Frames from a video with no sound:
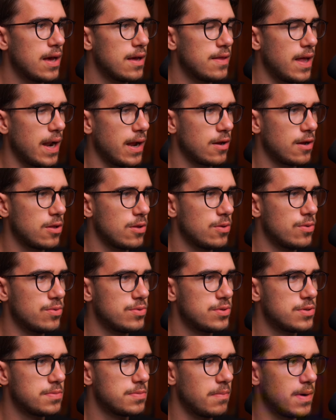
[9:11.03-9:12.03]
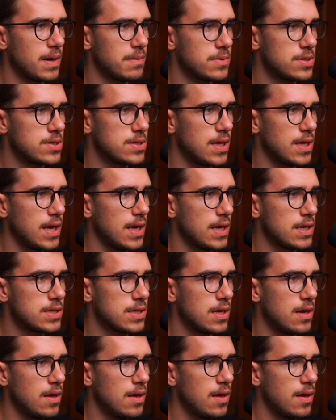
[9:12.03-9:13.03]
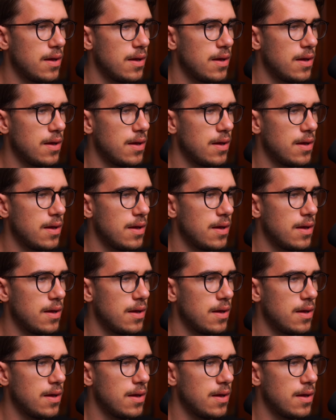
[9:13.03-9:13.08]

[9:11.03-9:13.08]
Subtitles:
that includes my mistakes,